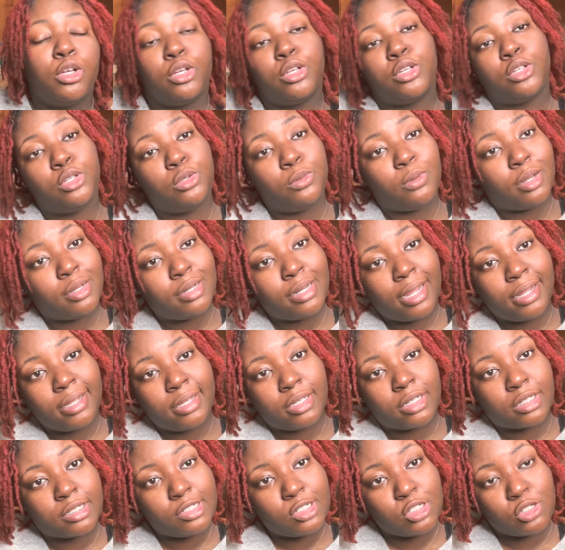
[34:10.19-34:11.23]
you are not in
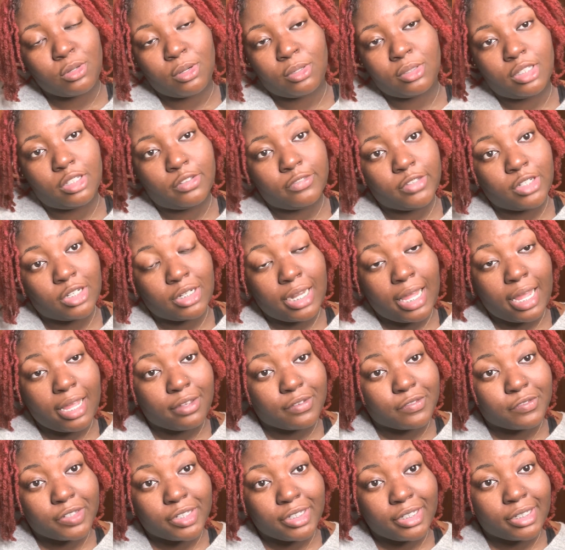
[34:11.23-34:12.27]
control of your
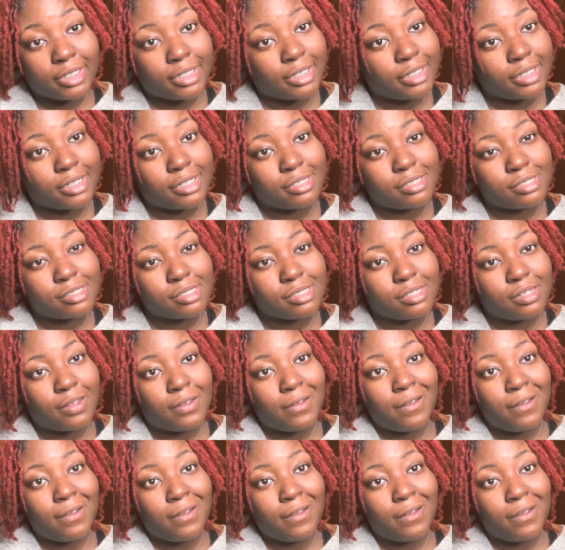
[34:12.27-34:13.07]
life. He is.